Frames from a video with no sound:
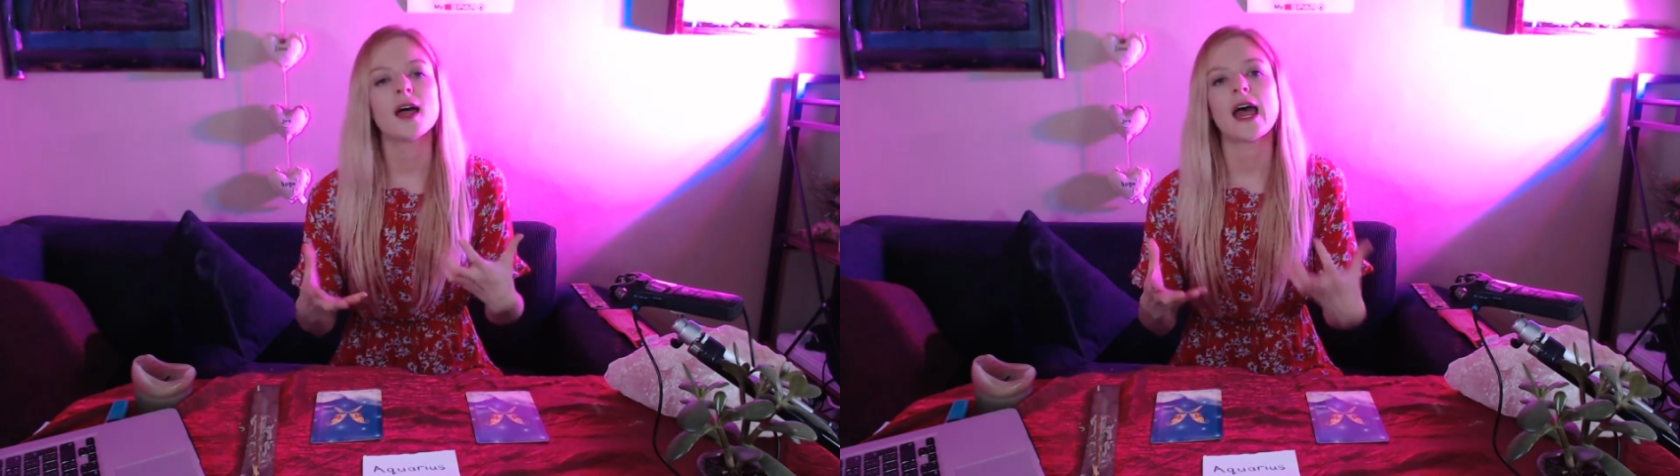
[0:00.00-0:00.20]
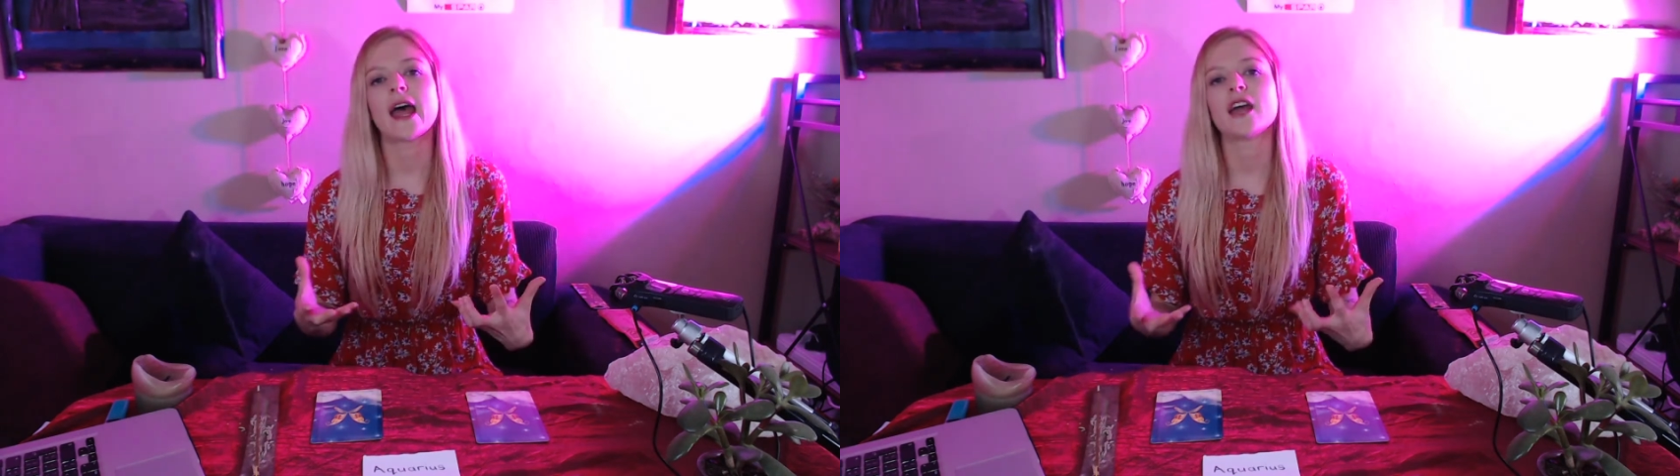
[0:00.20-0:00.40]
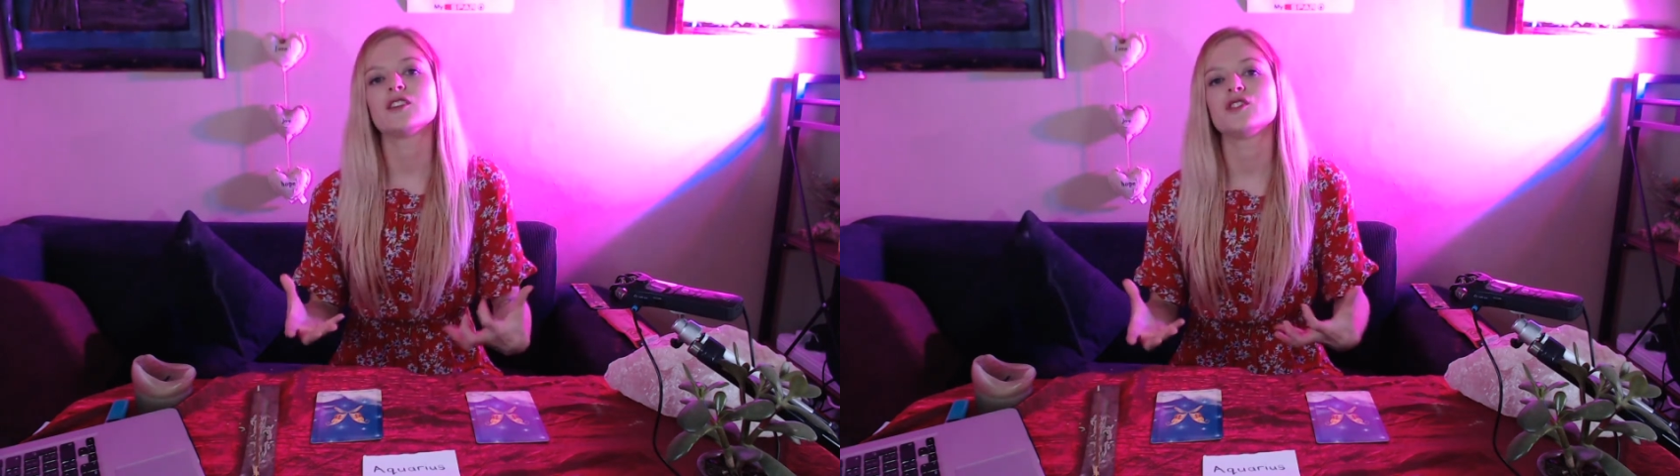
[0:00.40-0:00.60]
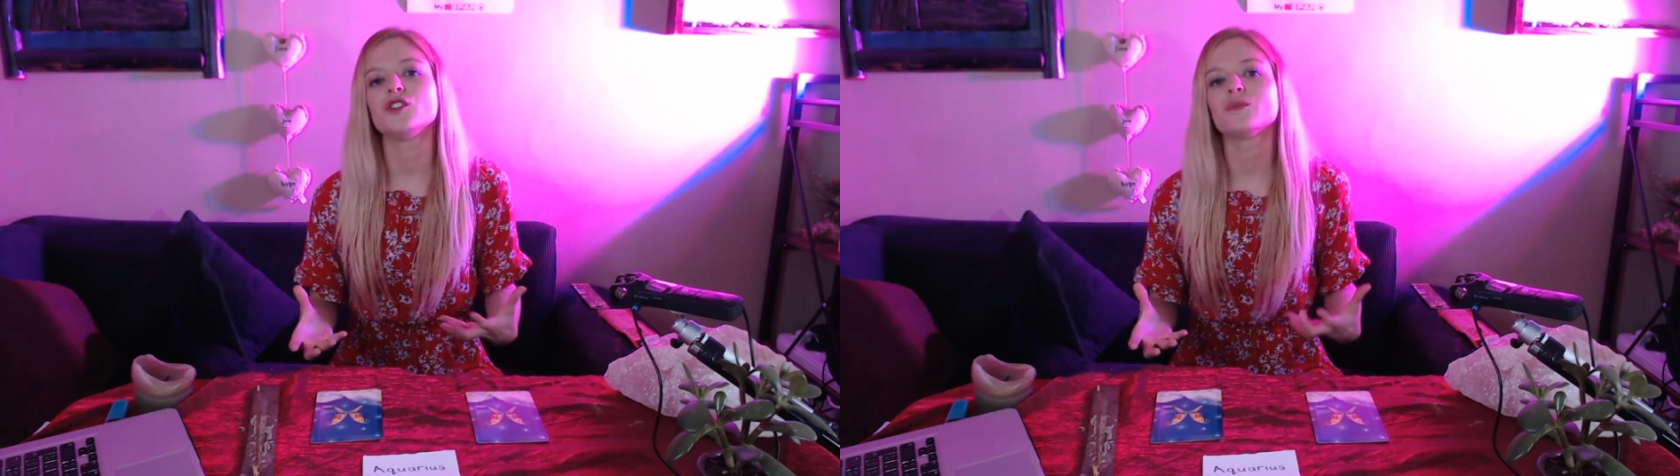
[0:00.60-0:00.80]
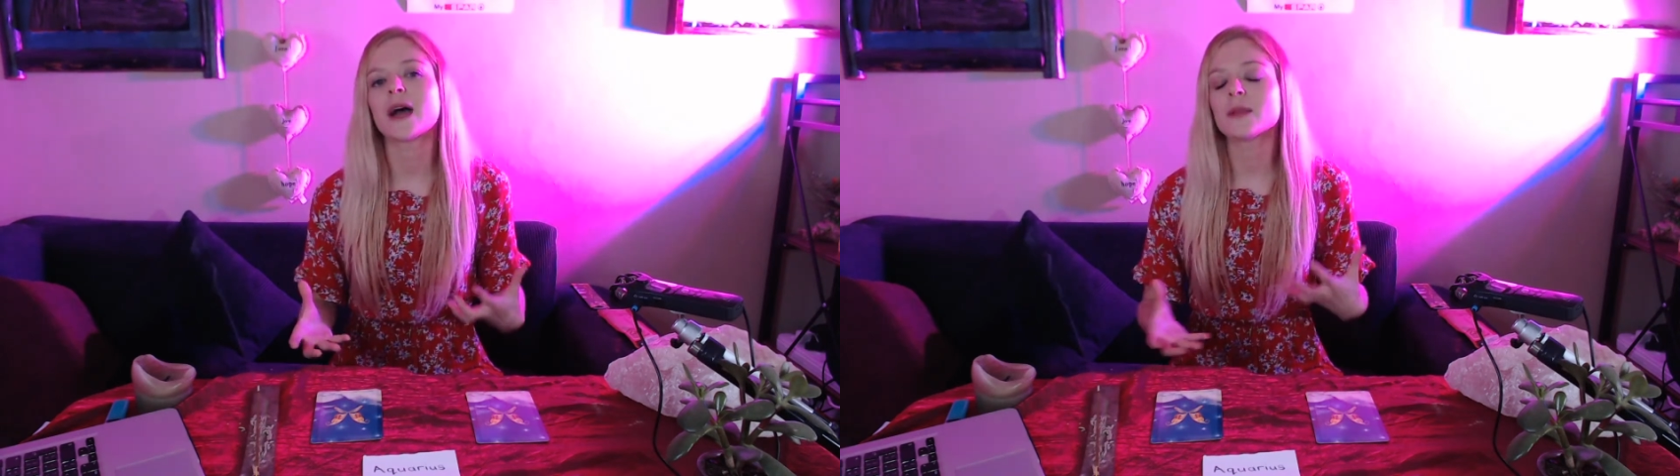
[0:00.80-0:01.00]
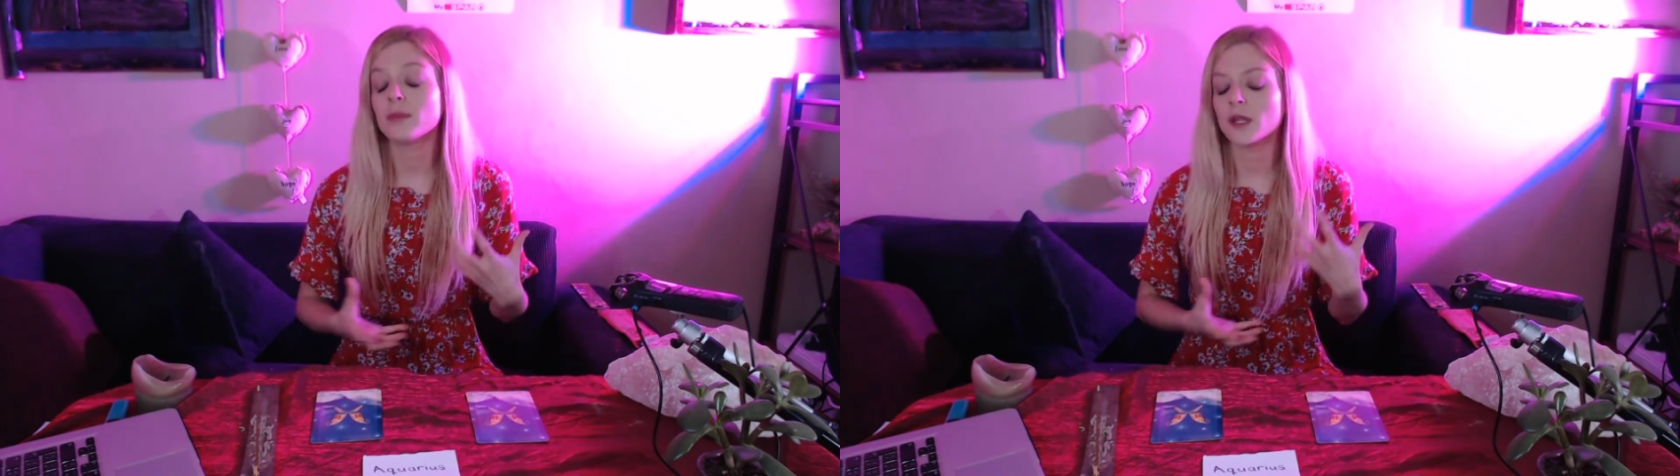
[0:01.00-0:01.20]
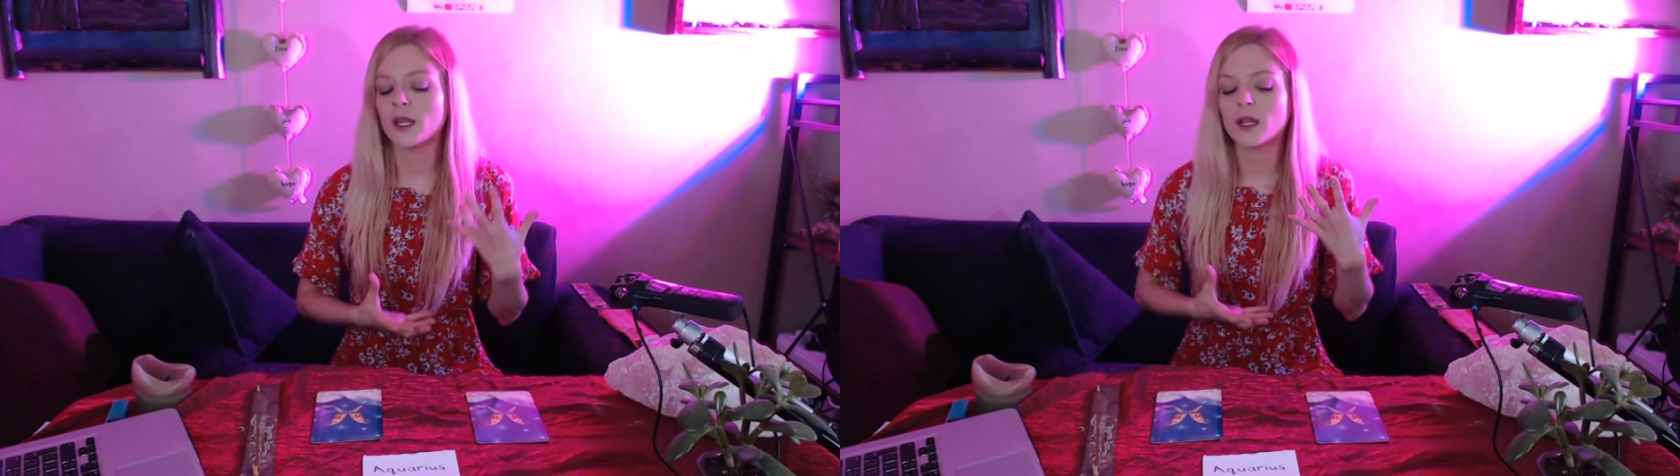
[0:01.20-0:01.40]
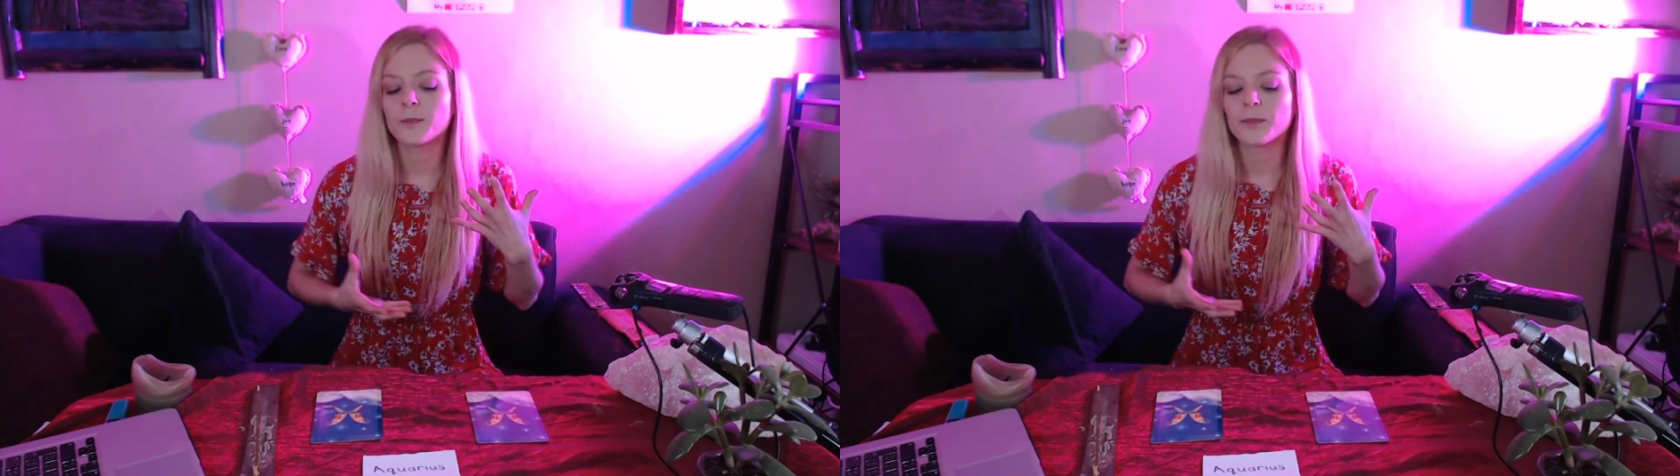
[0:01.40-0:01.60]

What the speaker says: and you might be